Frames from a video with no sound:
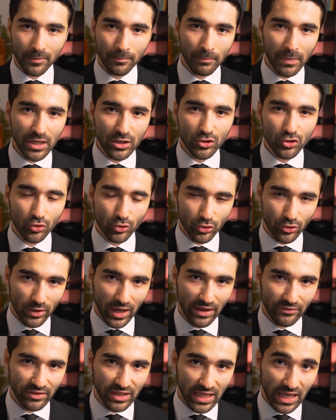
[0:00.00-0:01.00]
make sure you
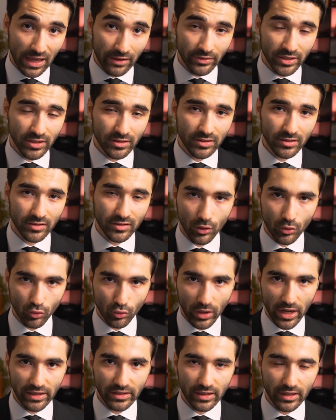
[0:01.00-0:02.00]
have the evidence
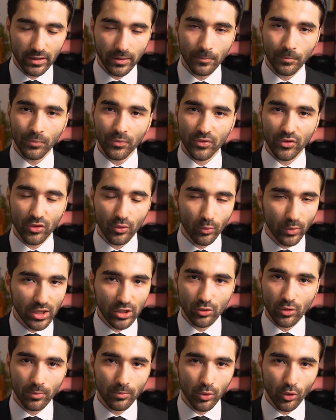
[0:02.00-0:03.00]
ready so that when
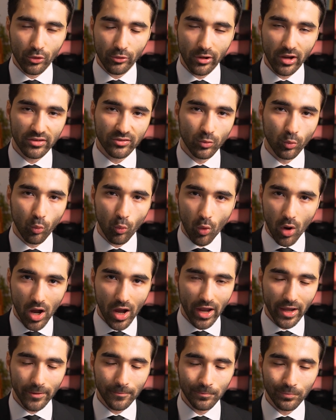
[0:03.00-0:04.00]
your employer asks why,